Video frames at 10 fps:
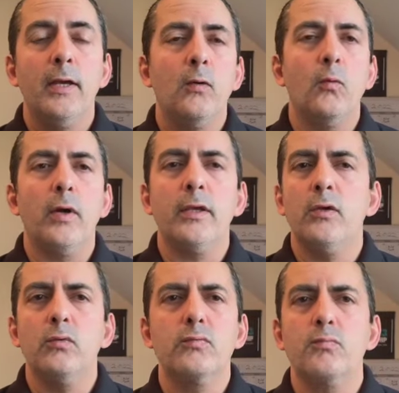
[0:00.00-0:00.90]
where
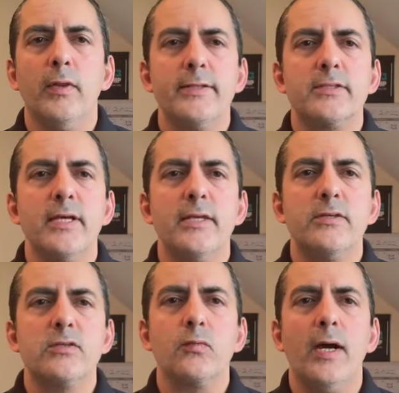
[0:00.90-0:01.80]
you, let's say you
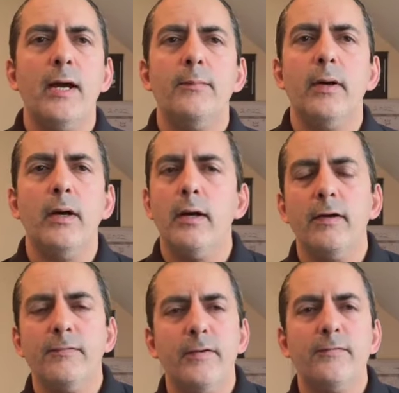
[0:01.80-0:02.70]
swam
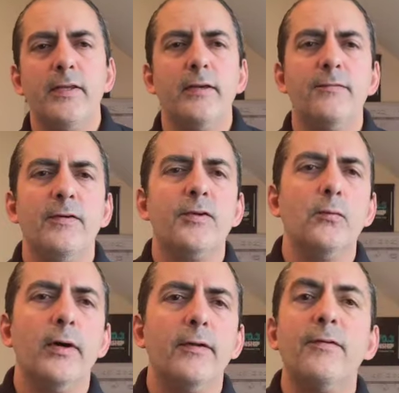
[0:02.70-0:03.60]

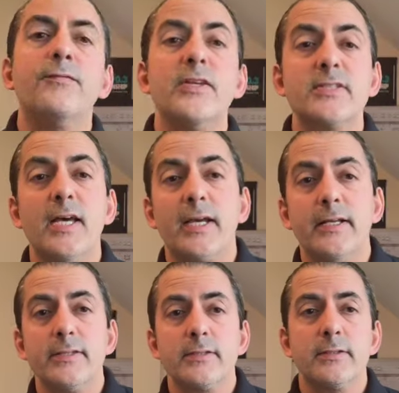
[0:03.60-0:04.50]
50
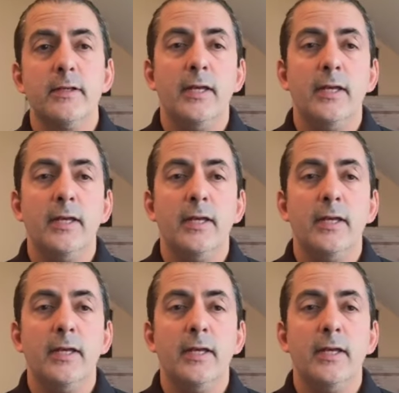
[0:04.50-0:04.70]
seconds.